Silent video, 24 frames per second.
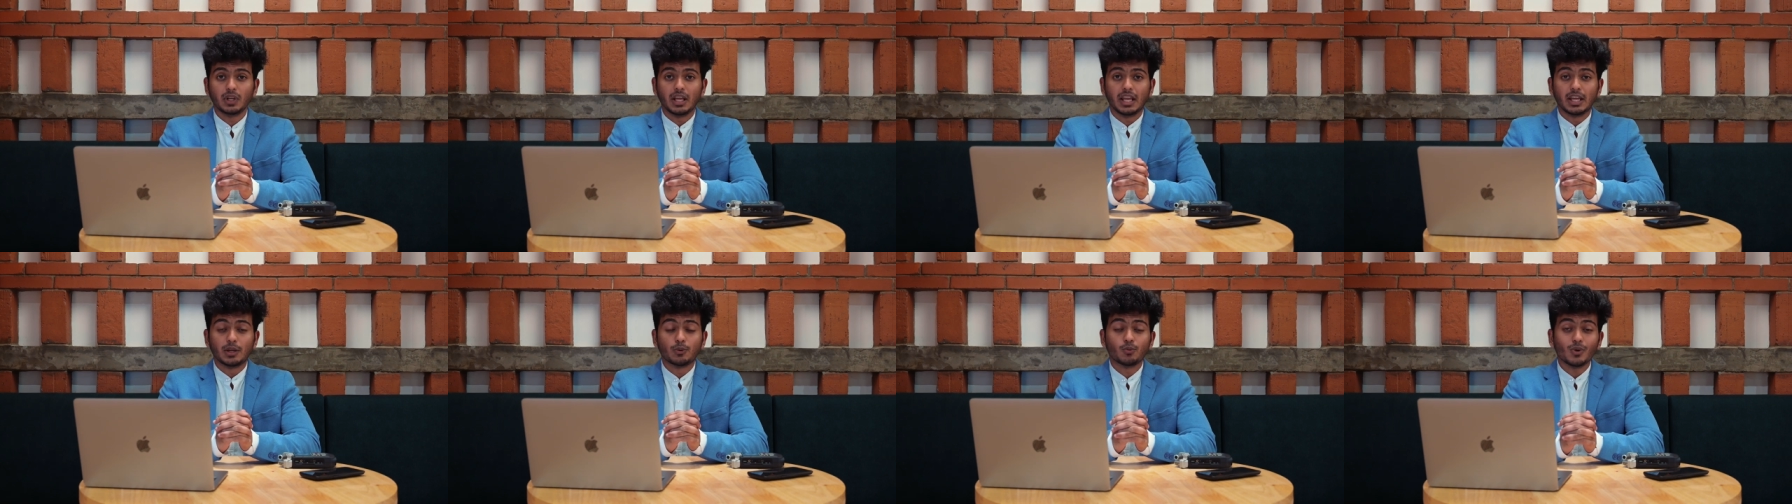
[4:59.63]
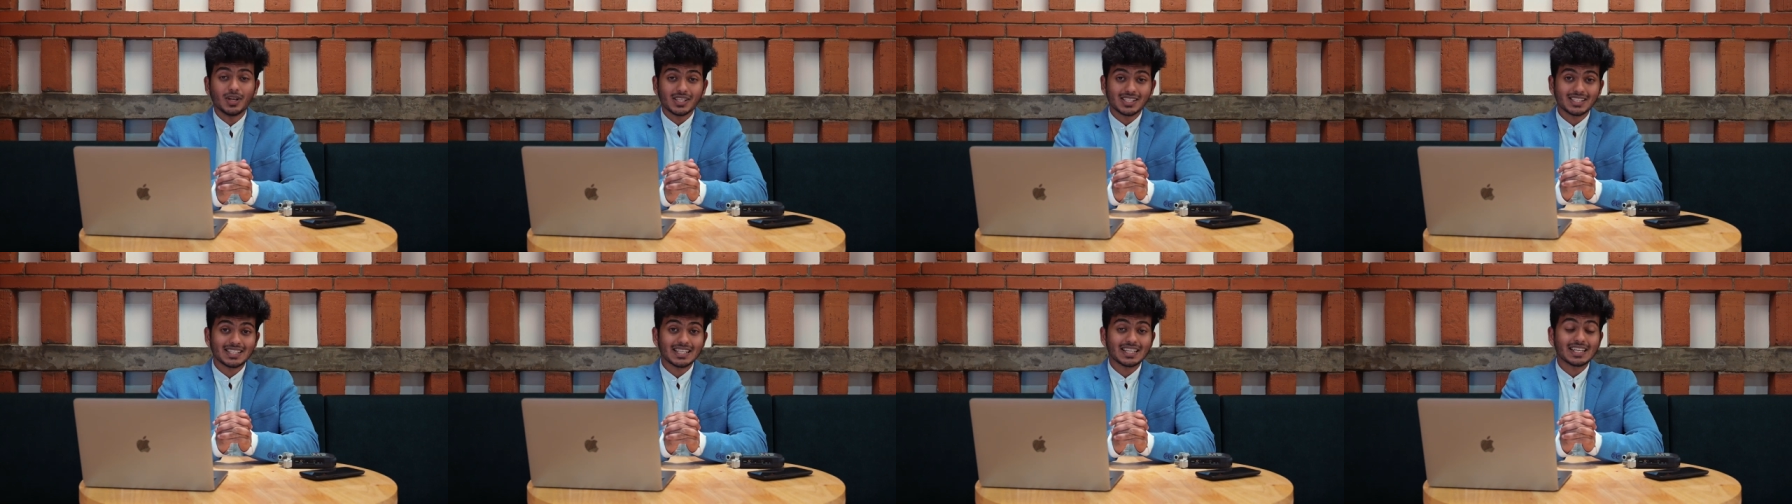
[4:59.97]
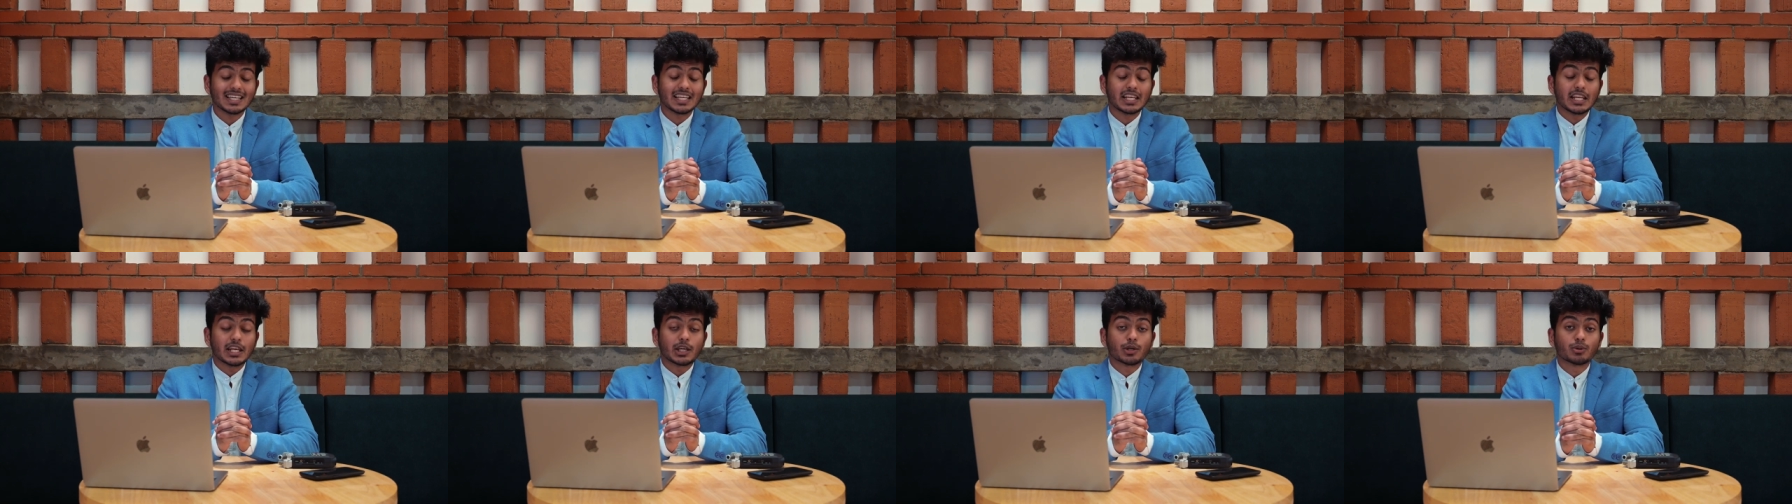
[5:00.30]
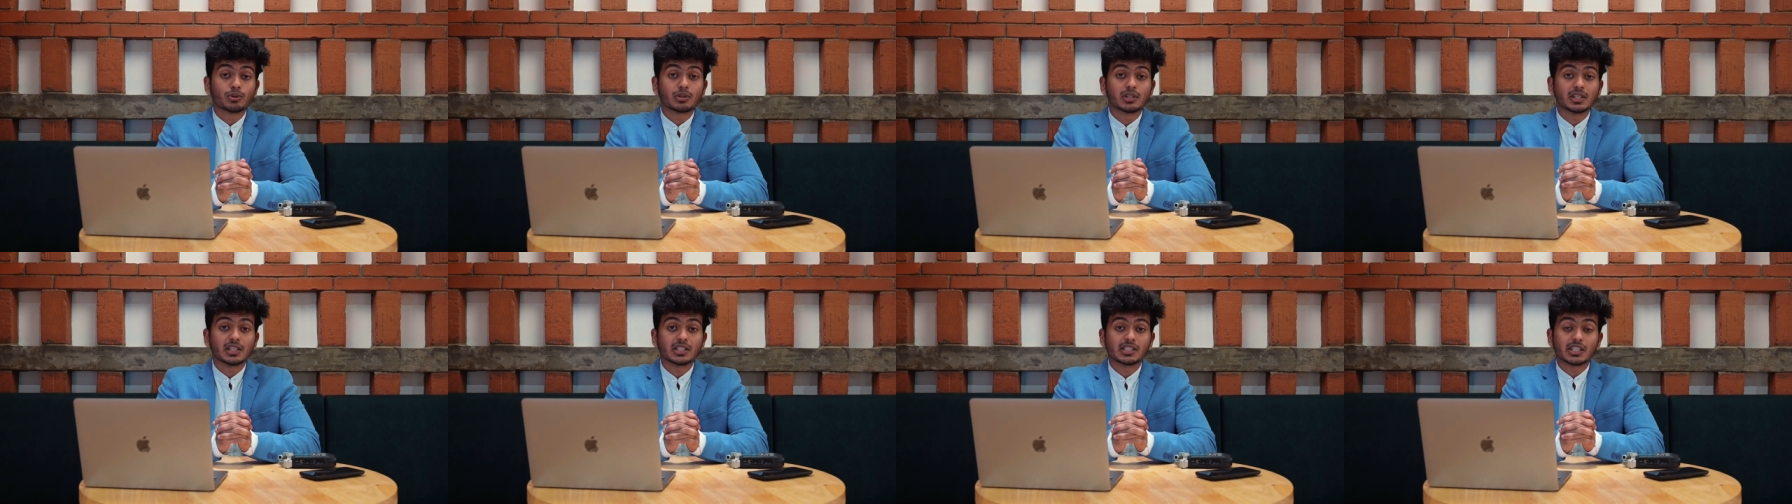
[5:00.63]
Investing in
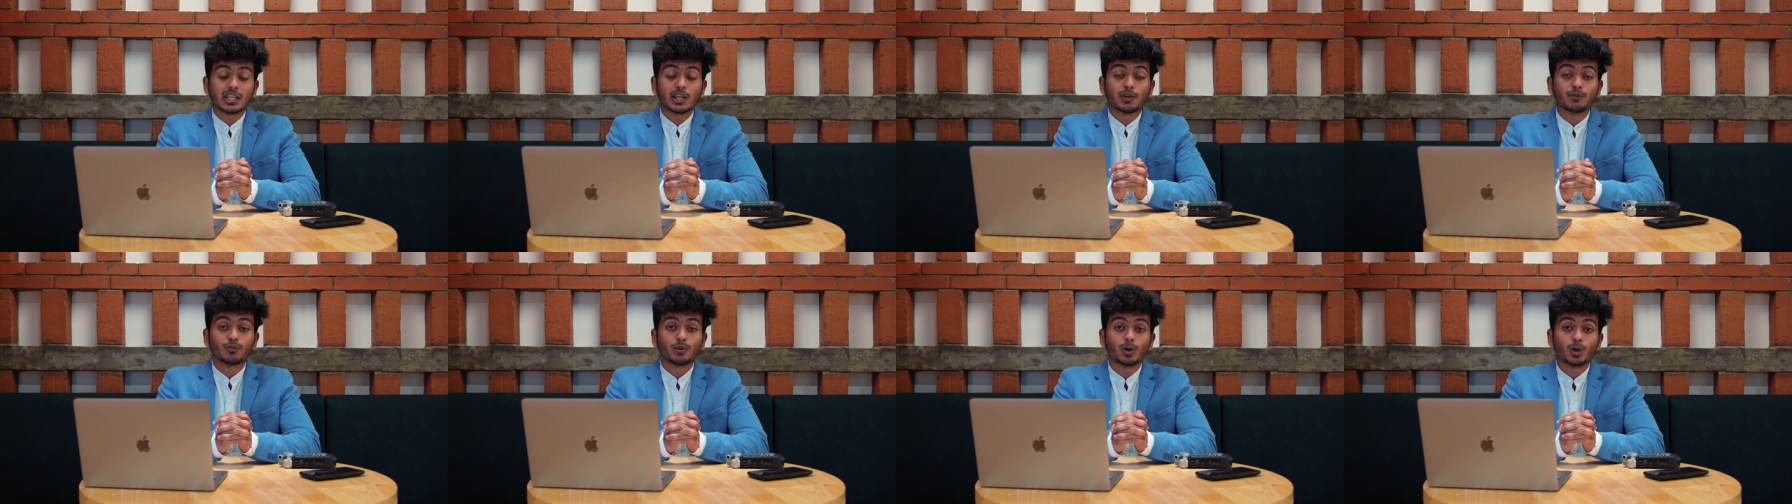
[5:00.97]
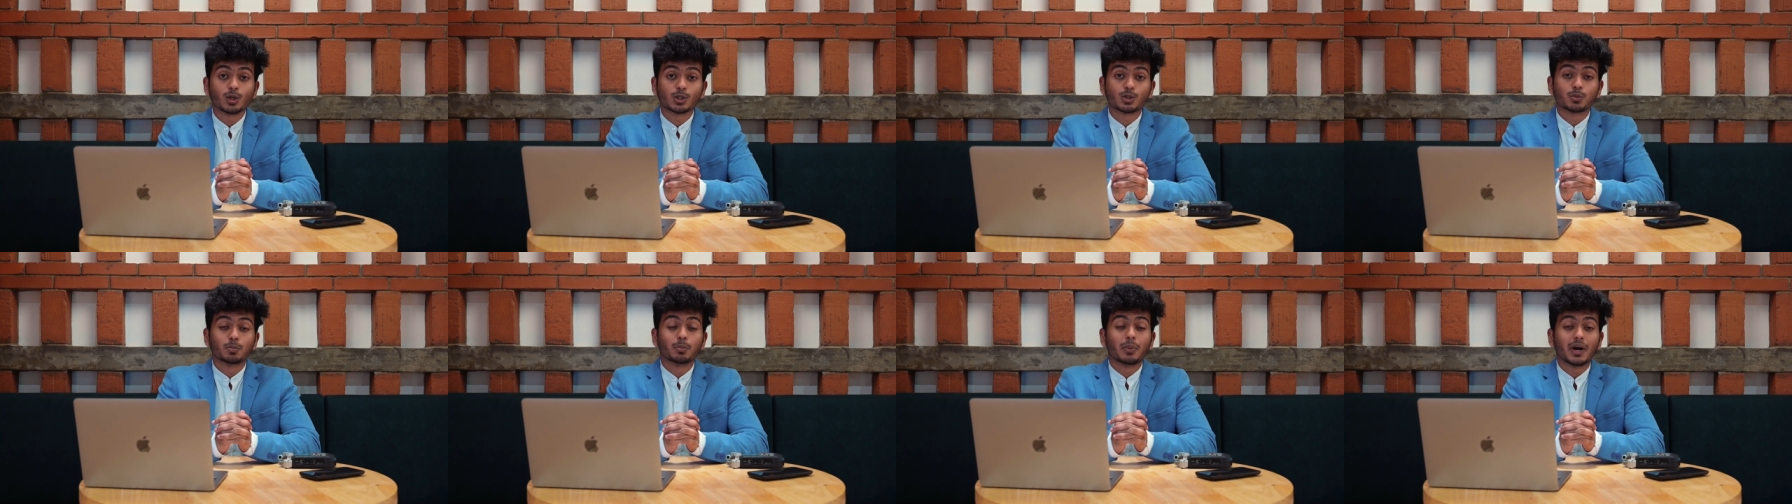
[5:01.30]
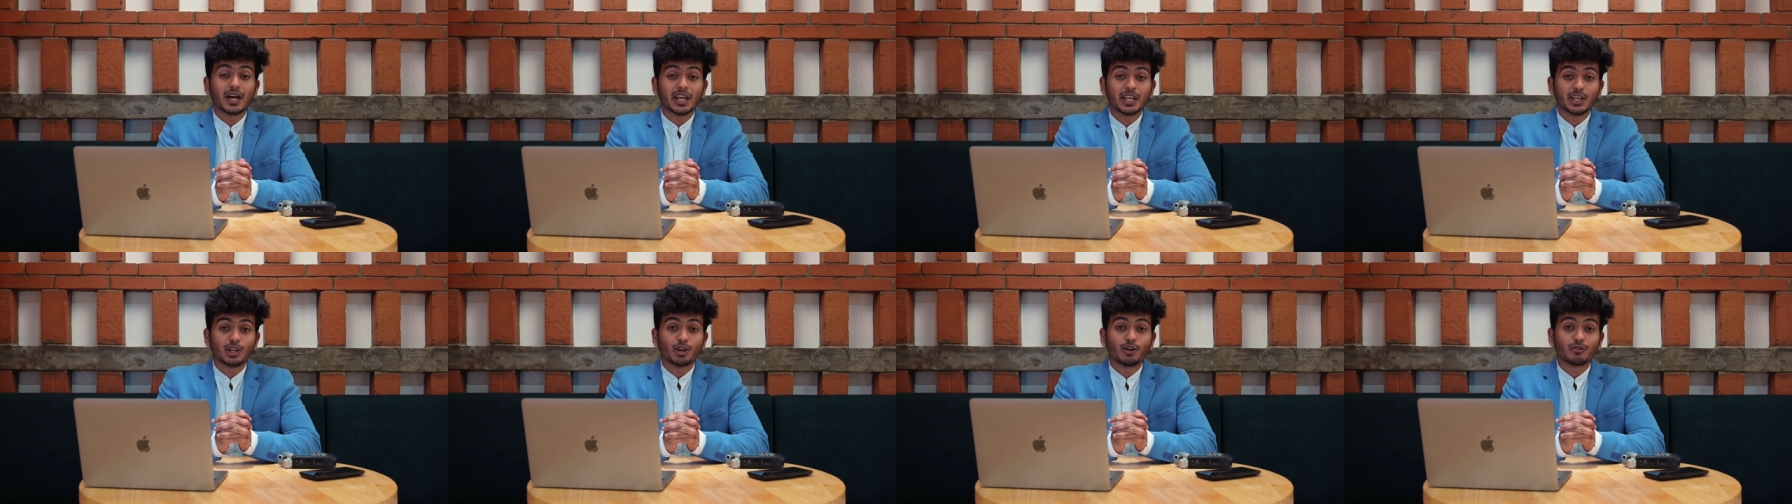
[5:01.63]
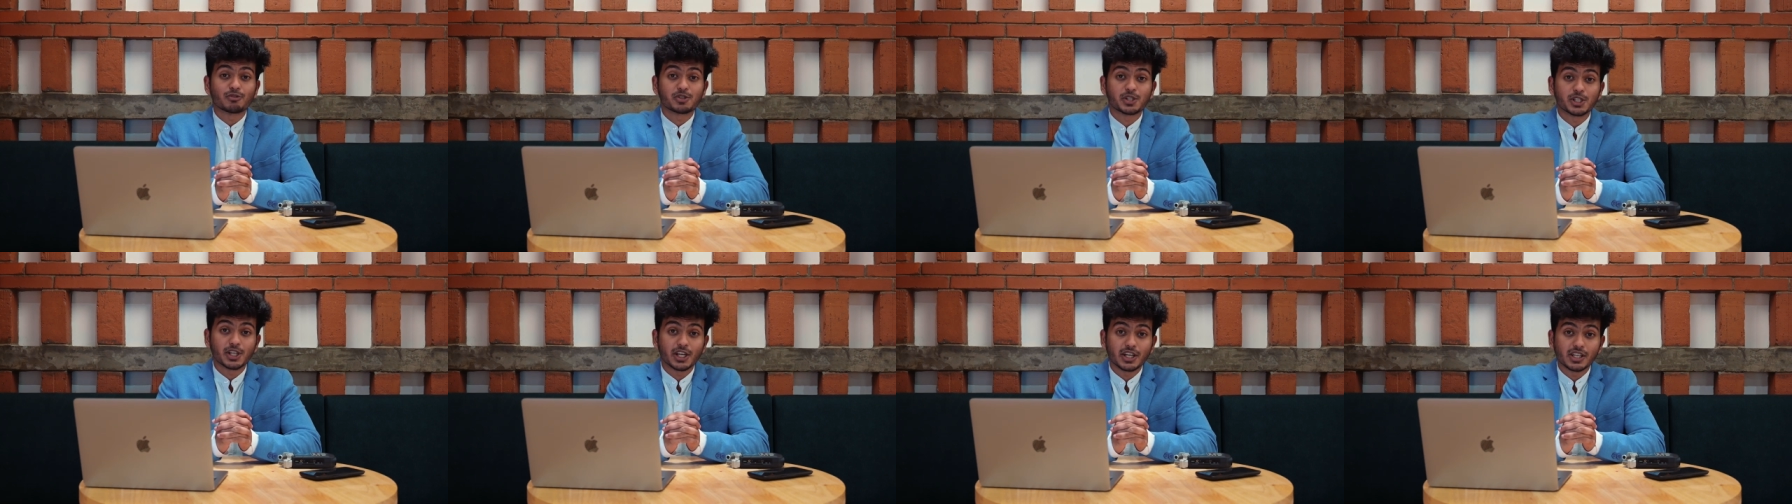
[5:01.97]
equities involves buying
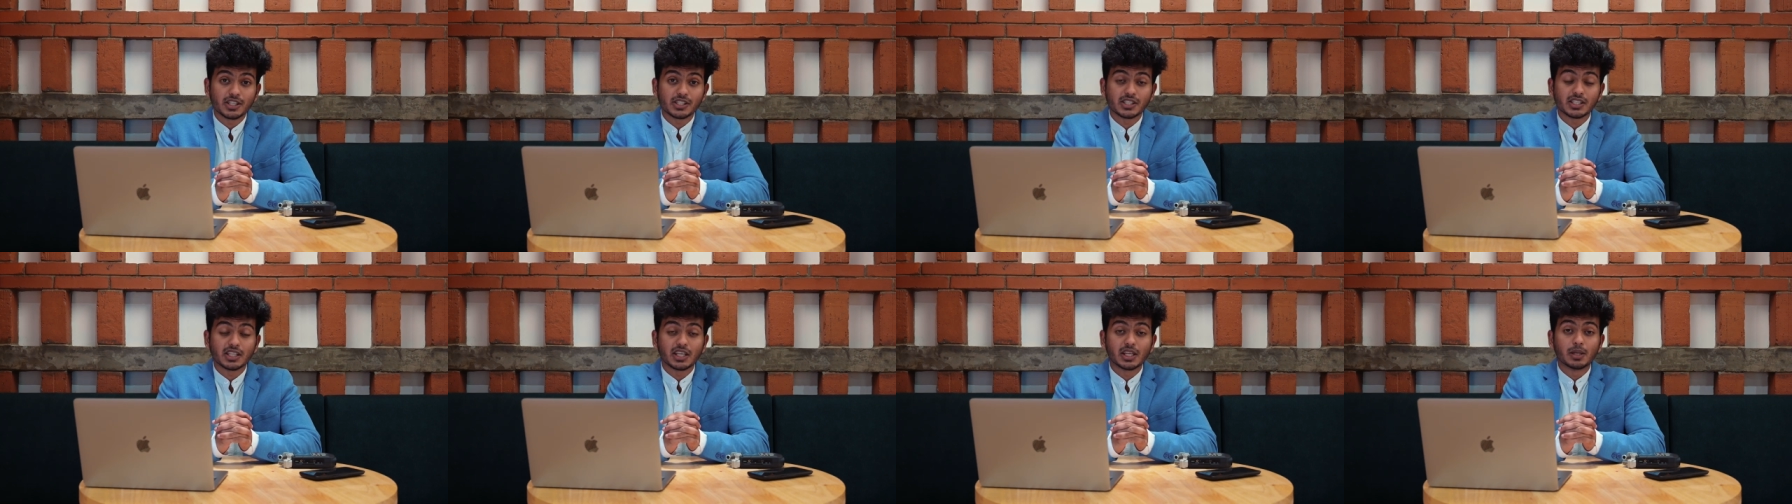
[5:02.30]
of shares